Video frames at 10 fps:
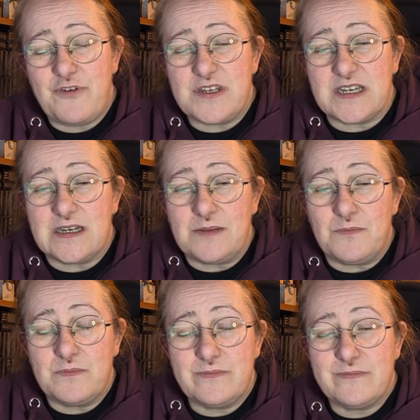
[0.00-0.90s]
every
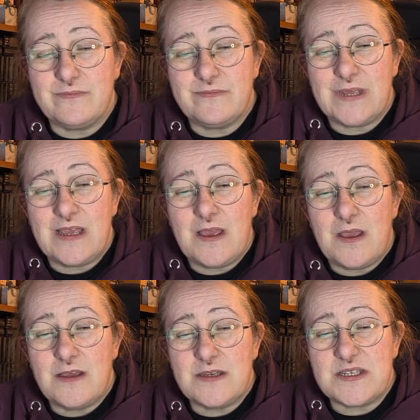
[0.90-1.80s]
time
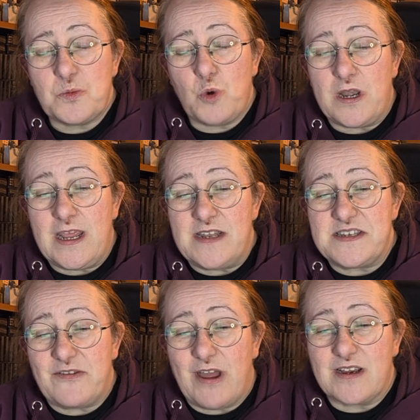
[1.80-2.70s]
someone
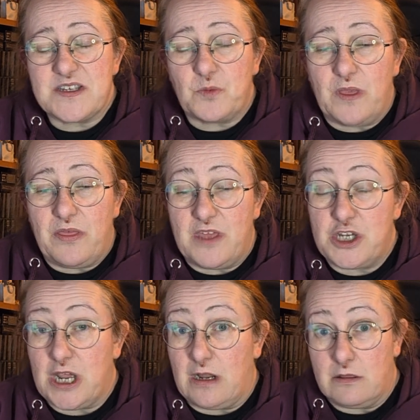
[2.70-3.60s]
interacts
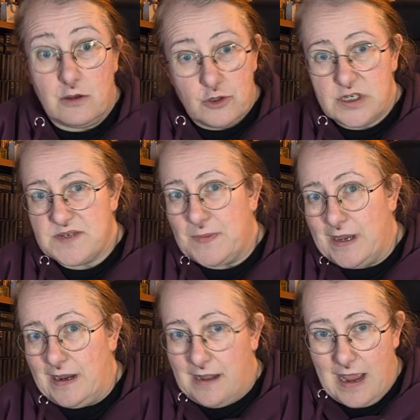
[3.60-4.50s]
with a channel, not
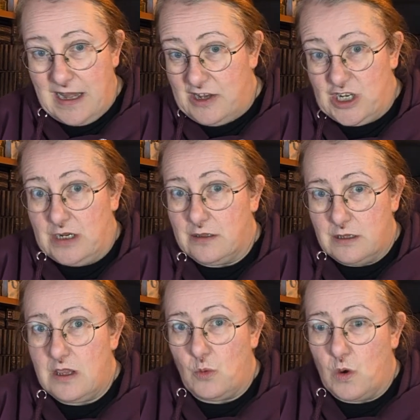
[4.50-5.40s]
just mine, any
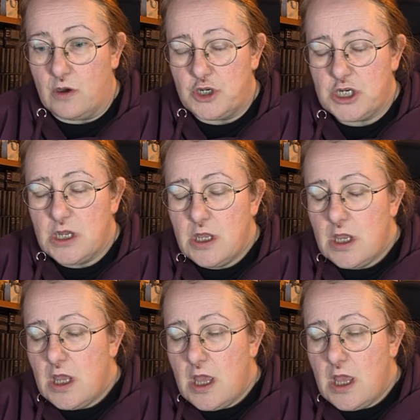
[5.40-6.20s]
channel that you watch,